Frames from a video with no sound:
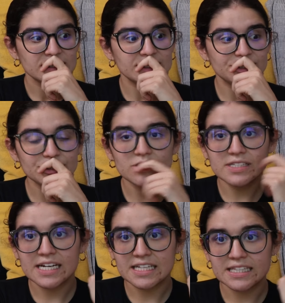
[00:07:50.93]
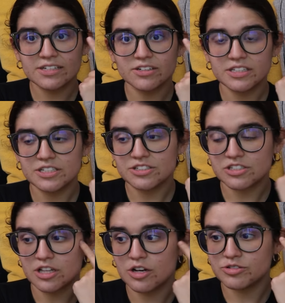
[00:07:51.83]
did you know that it literally
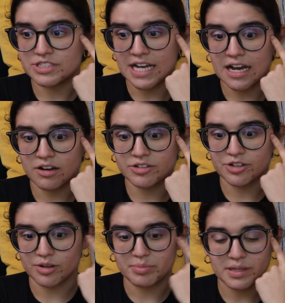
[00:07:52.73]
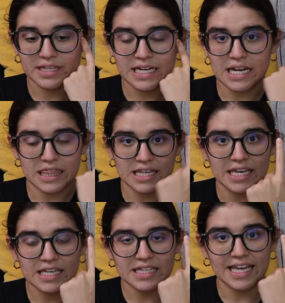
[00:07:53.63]
slows down your ability to
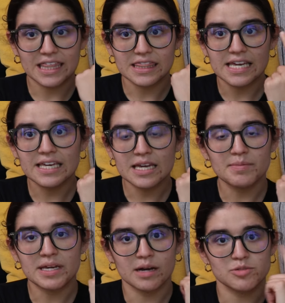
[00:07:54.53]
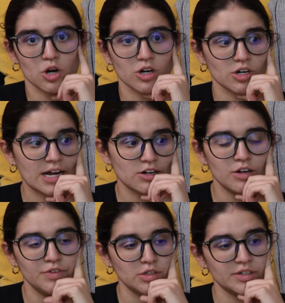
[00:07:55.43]
think? Like, thinking becomes harder. I don't know
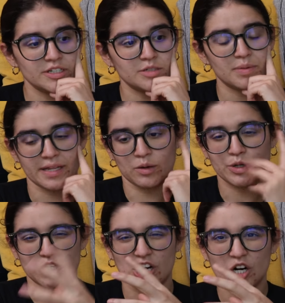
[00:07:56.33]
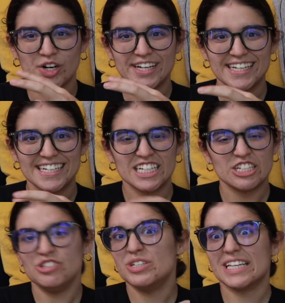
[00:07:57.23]
if you noticed, but like when you're hungry,
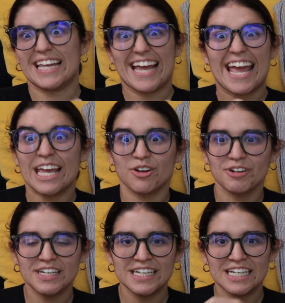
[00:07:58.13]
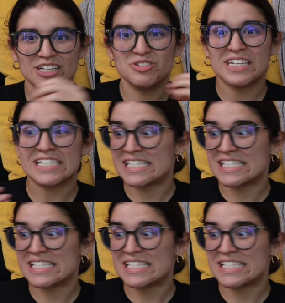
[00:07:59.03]
do you get like hangry? You get